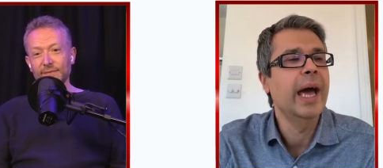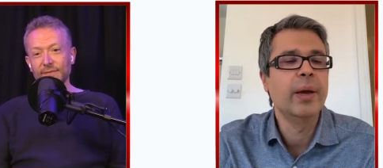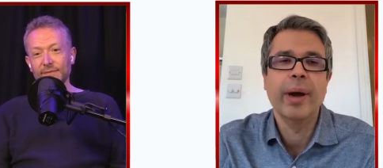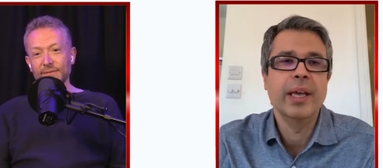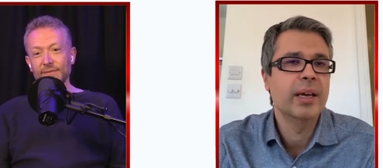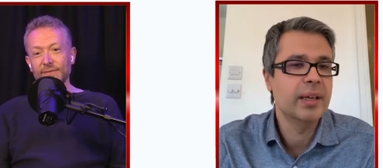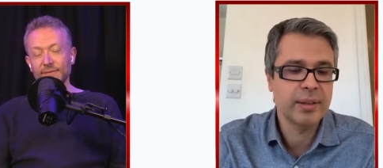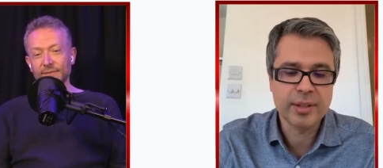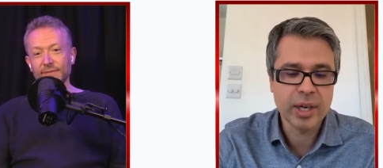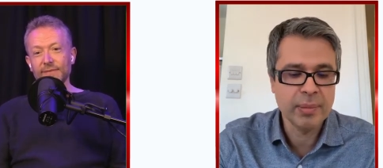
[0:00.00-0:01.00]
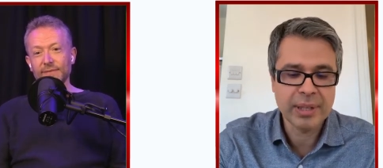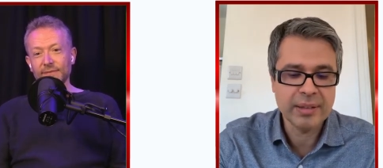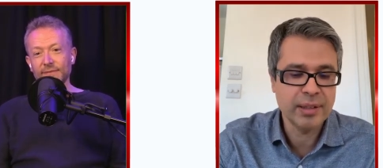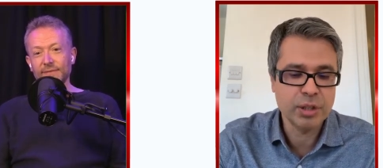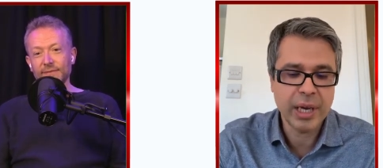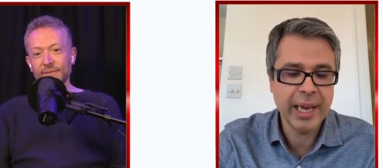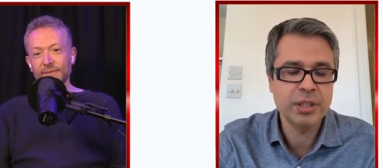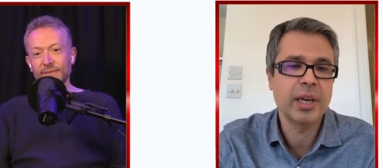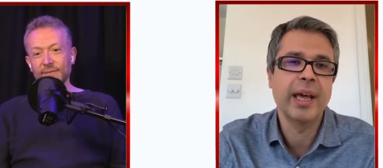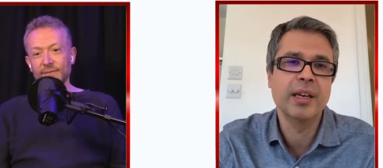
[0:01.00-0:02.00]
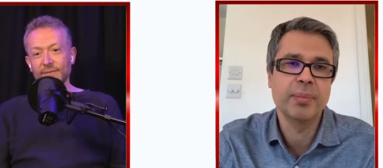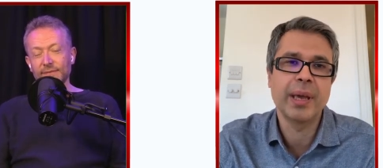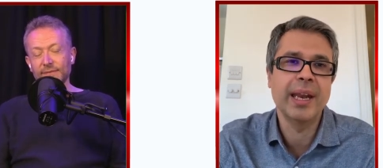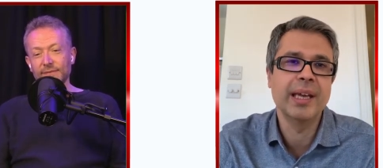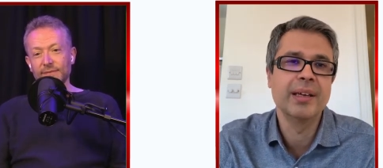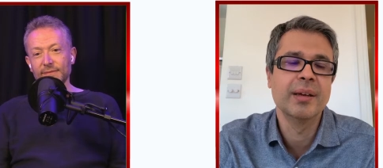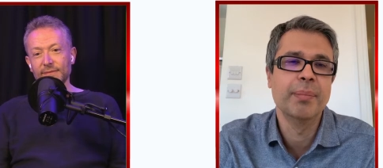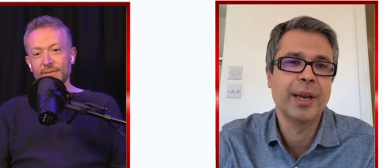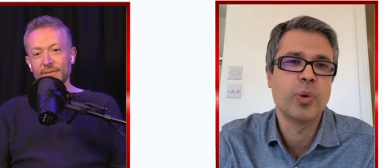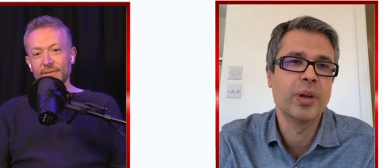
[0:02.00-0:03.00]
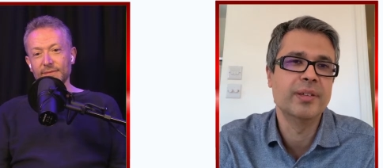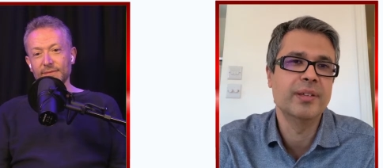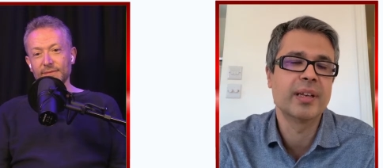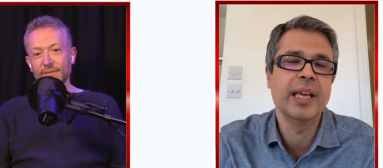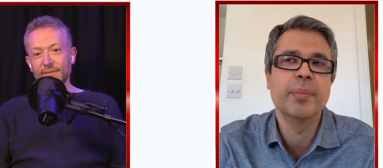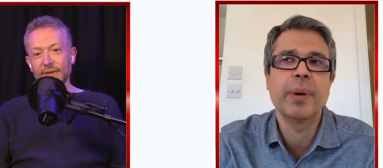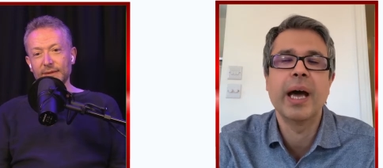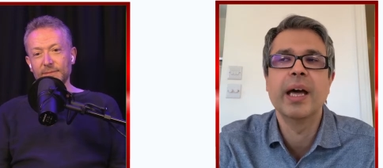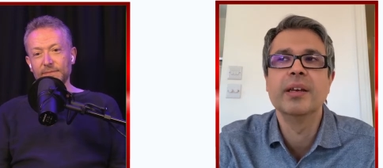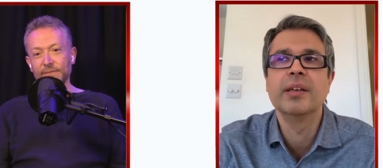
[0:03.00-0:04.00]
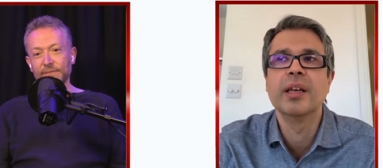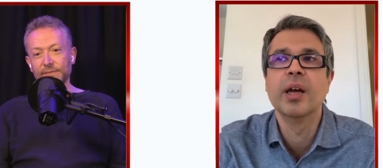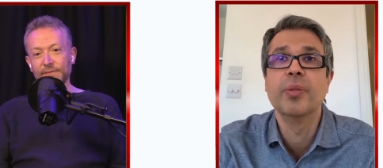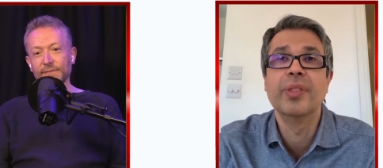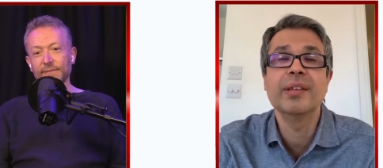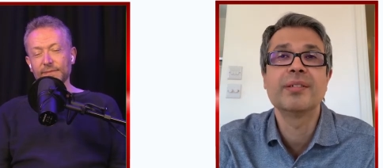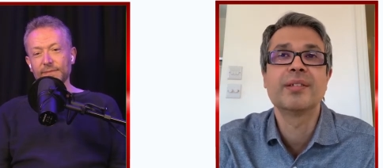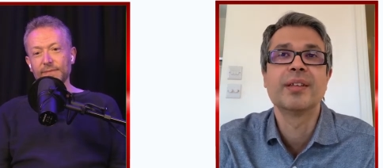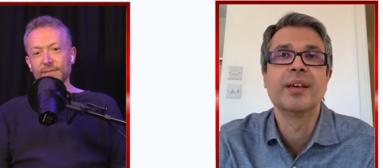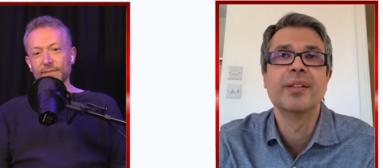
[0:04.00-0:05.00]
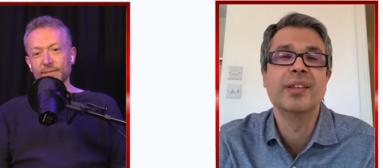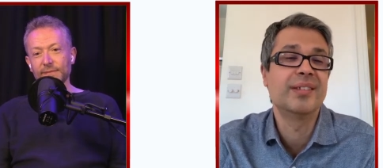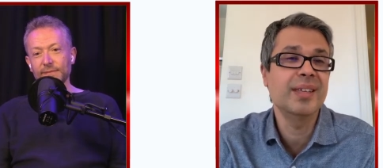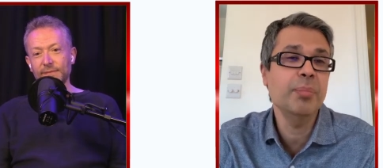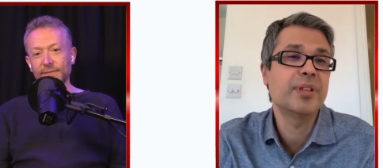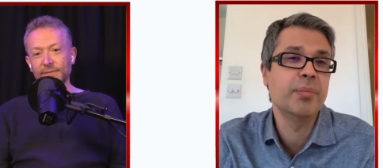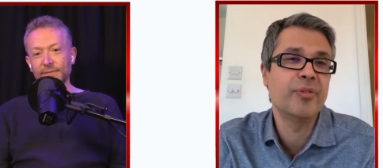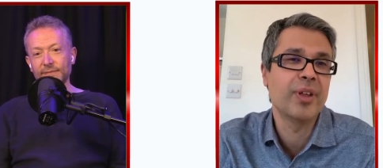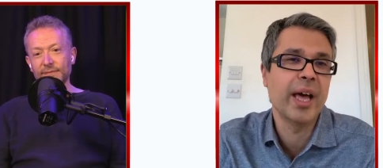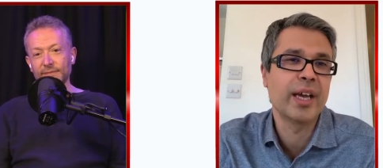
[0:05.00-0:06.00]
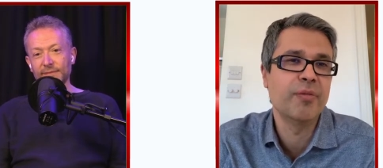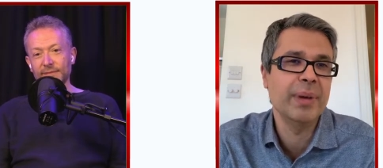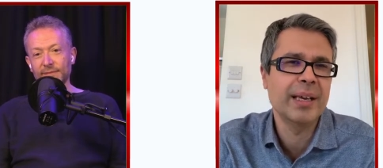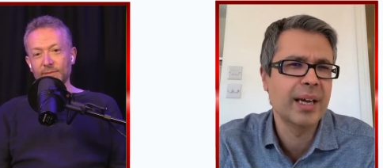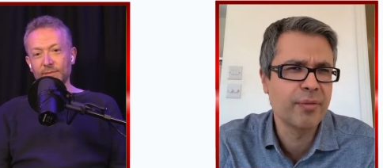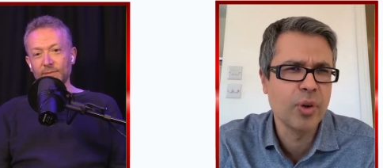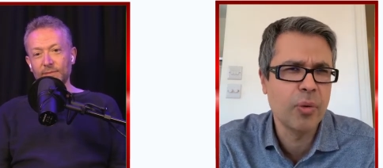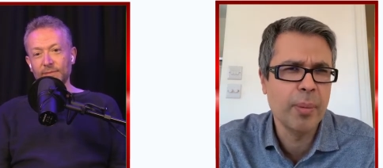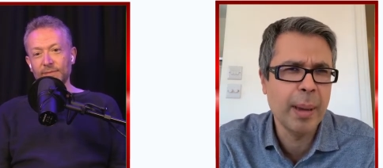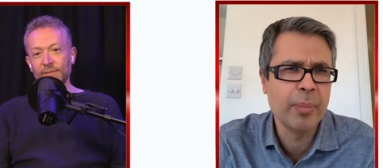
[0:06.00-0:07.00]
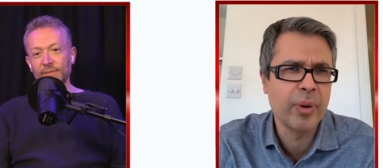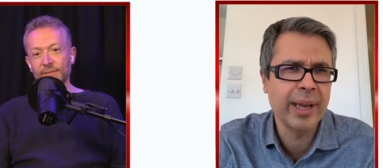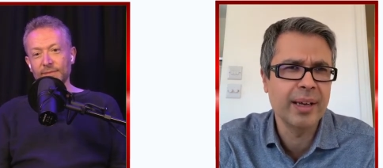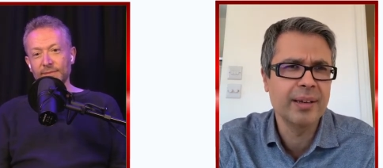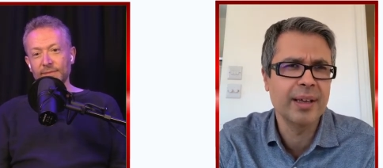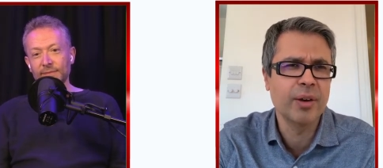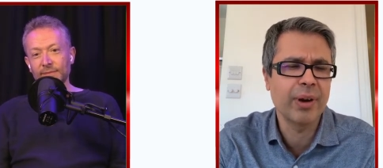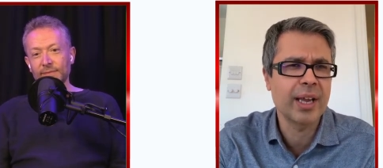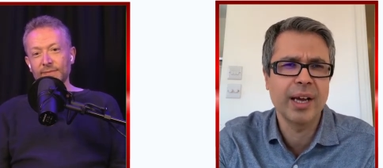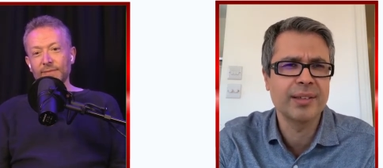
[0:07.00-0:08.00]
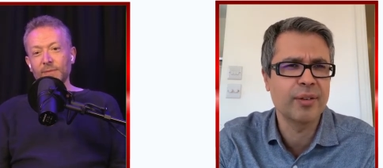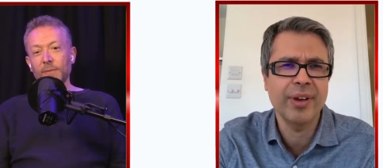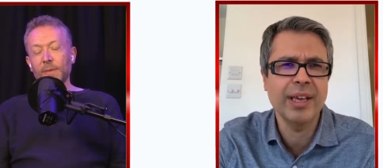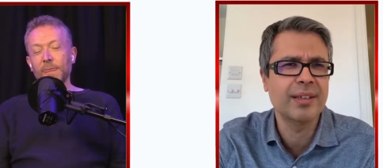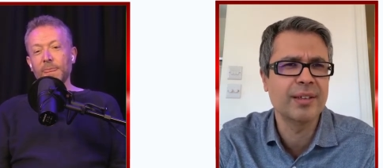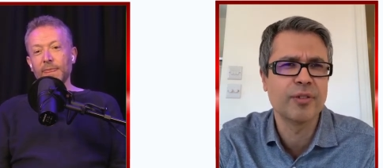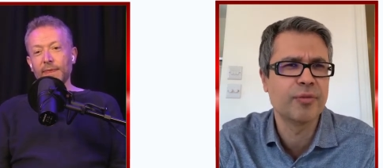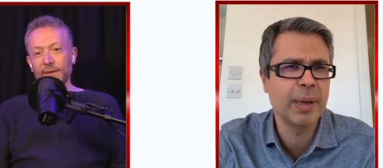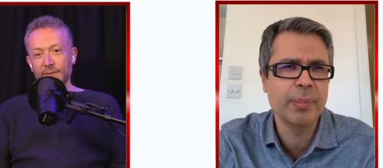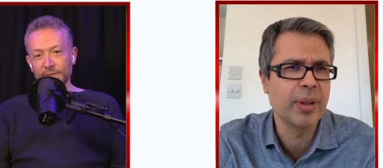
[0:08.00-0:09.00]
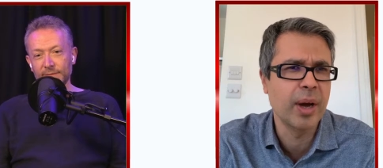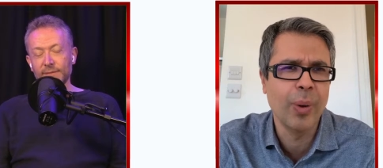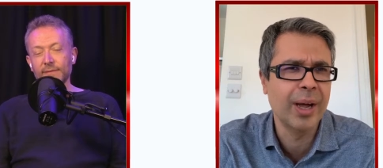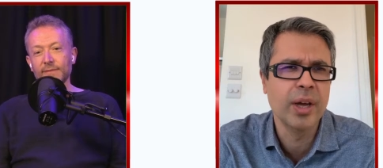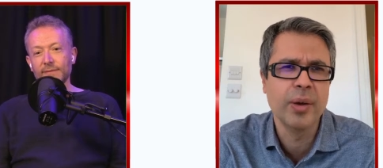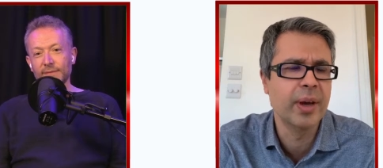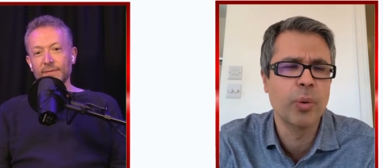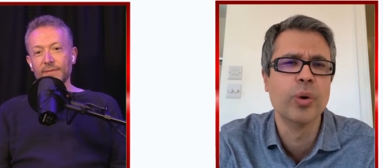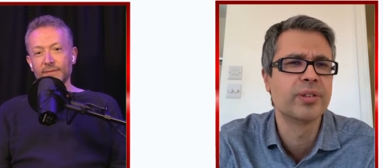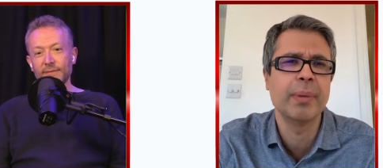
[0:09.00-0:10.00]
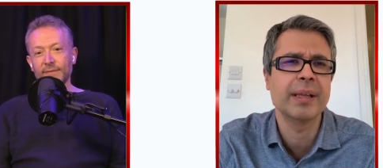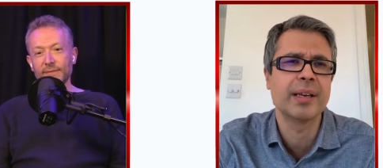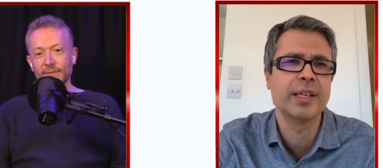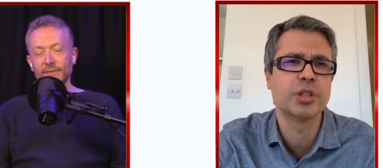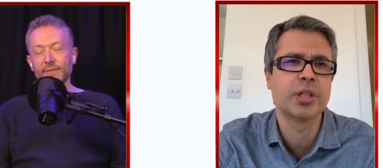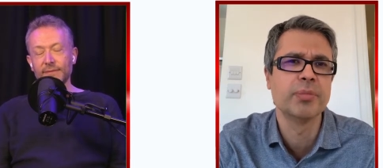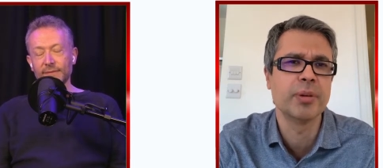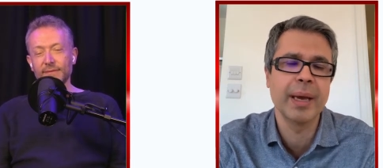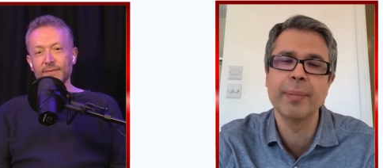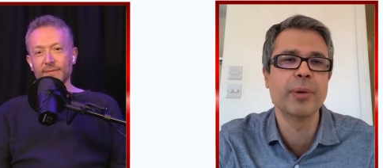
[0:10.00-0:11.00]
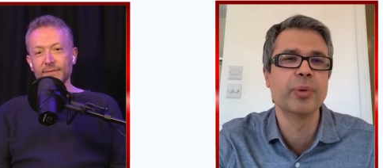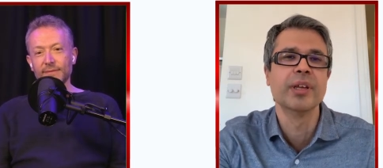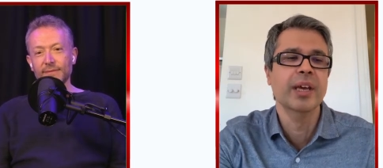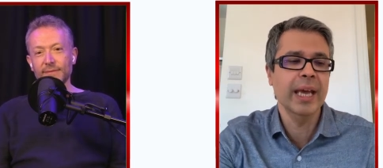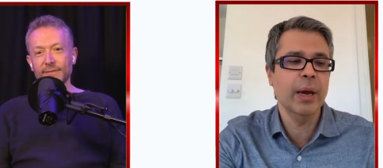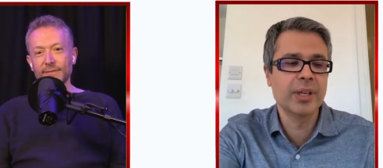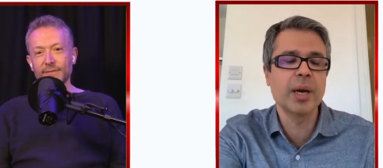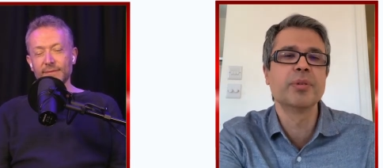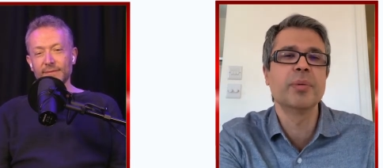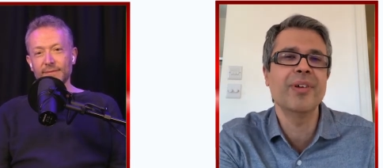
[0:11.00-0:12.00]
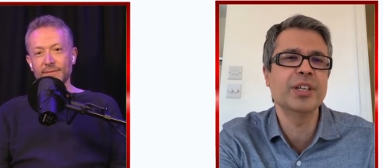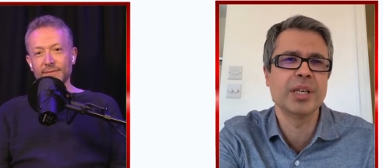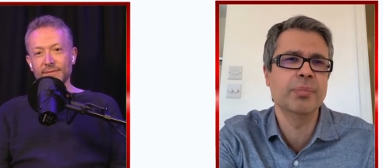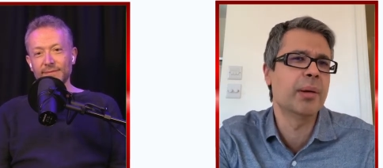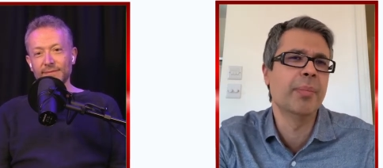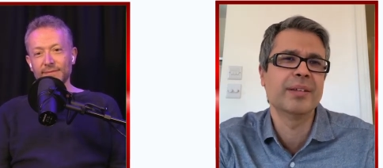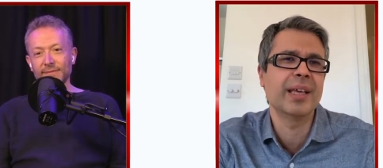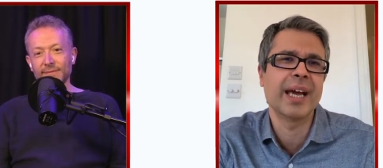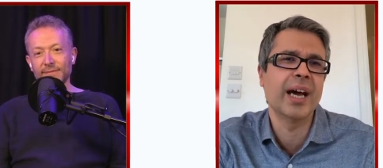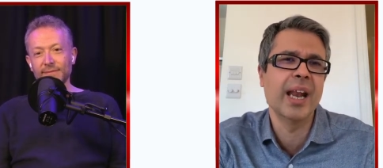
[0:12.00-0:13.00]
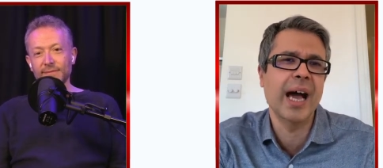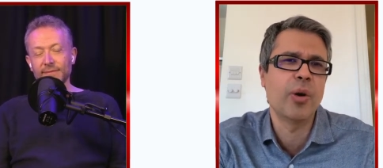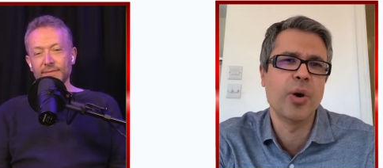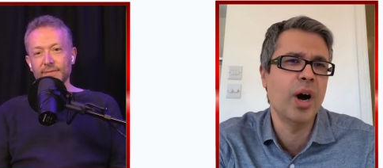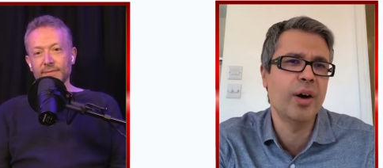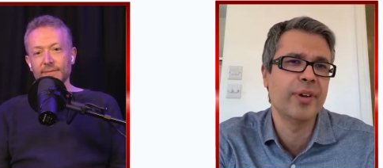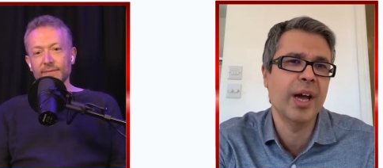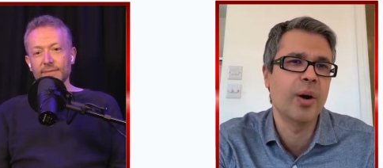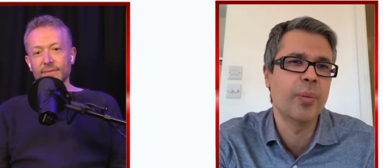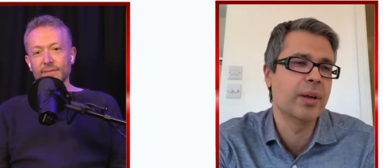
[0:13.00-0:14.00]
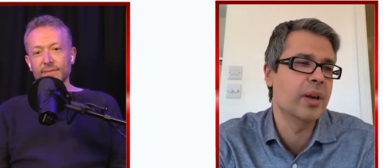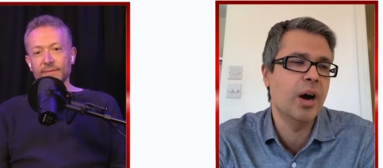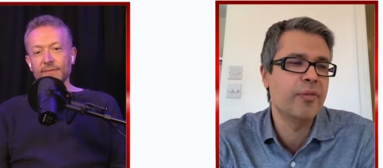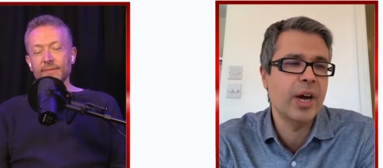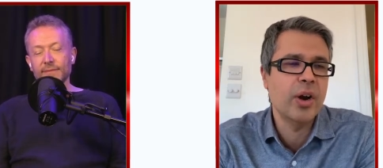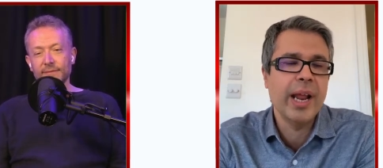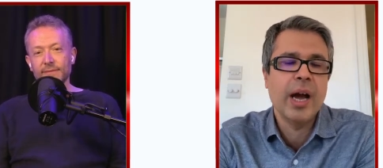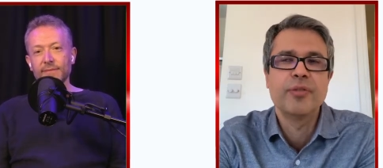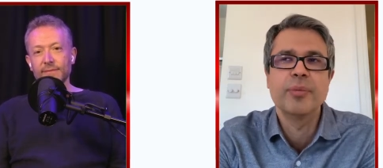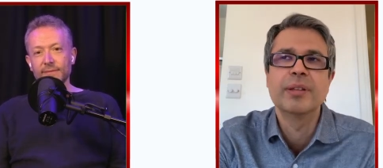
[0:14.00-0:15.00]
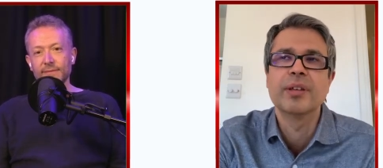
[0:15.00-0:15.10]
Speaker 1: Anyway, circumstances changed, and I end up getting better quality sleep. And you know, this this symptom, if you like, of me kind of not remembering, you know, recognizing faces of people that are well known, that automatically should come to me. I mean, it would it would come to me eventually, but it might take an hour or half an hour, you know, half an hour an hour for me